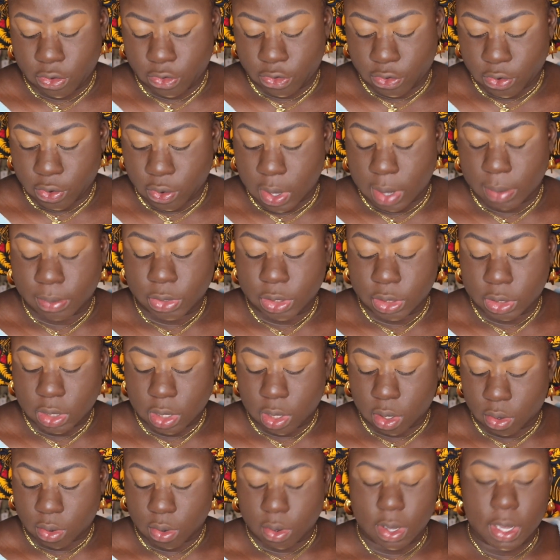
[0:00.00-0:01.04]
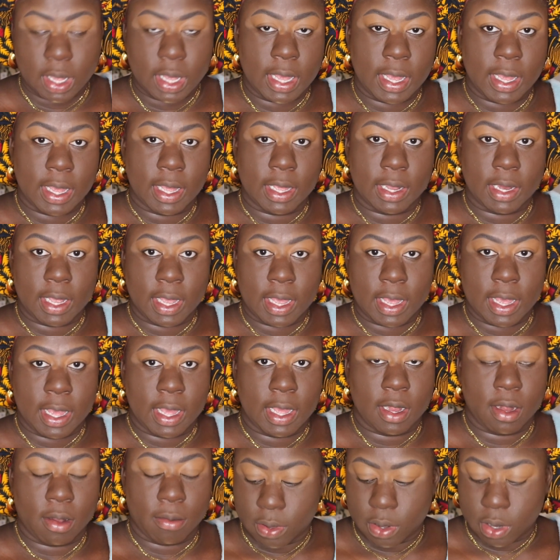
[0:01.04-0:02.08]
so I'm just going to go ahead
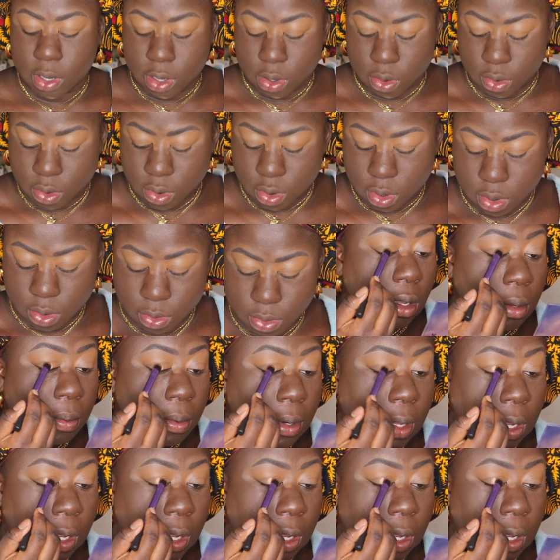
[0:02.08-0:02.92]
and put it on.